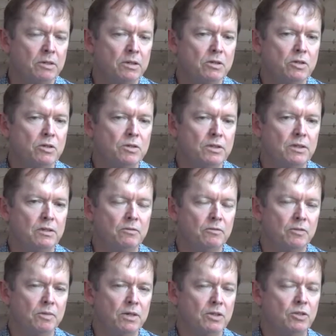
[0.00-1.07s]
been using
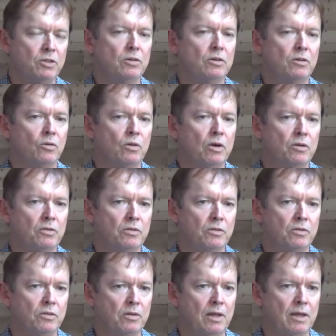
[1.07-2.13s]
information on
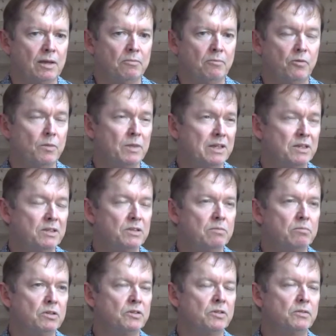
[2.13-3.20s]
growth from the
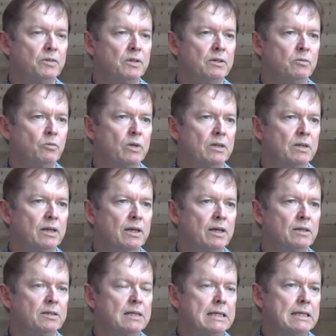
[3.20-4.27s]
Eastern Pacific, where they
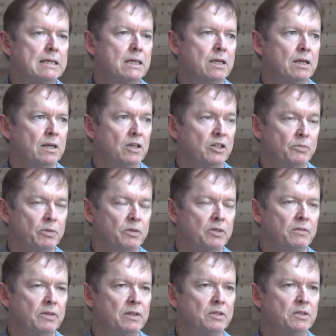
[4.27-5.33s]
had done
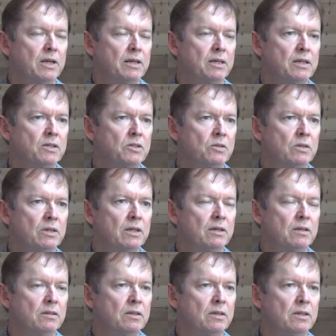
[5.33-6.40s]
specific studies looking
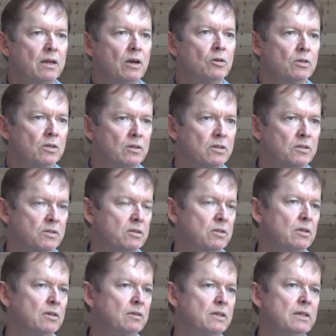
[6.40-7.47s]
at the otoliths,
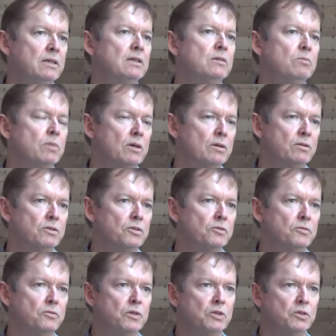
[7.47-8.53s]
the ear bones
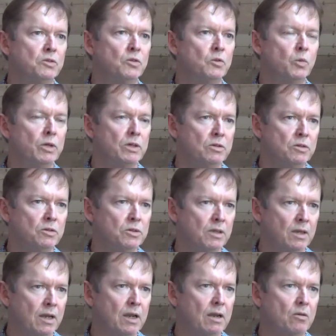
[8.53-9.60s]
of fish that we use
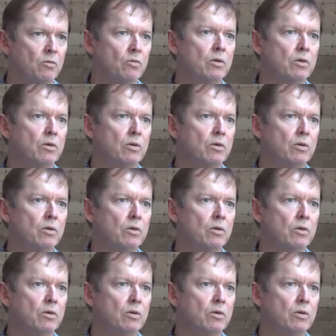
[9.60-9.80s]
to count